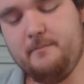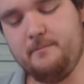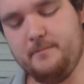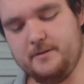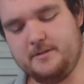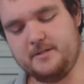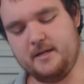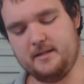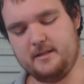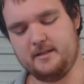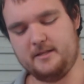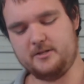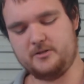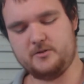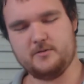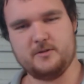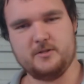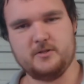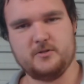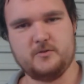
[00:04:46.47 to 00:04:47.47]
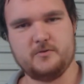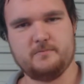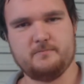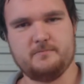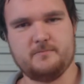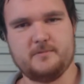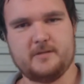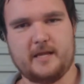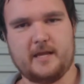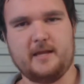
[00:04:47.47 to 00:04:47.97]
but this
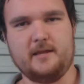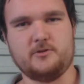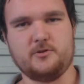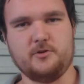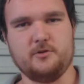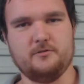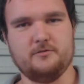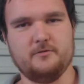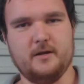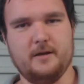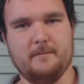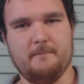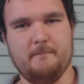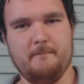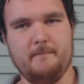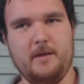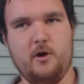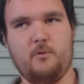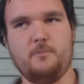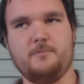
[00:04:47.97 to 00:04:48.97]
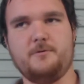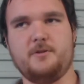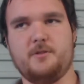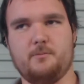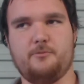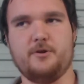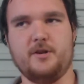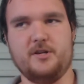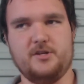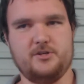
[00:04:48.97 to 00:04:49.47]
tank sort of helped the
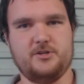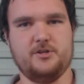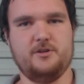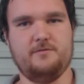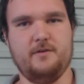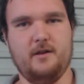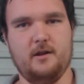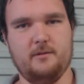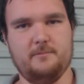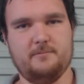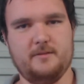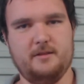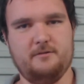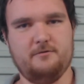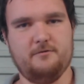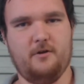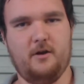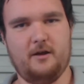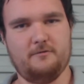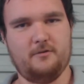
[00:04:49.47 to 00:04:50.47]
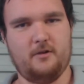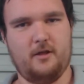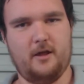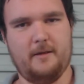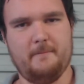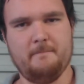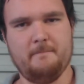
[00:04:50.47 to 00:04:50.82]
British to develop the Firefly.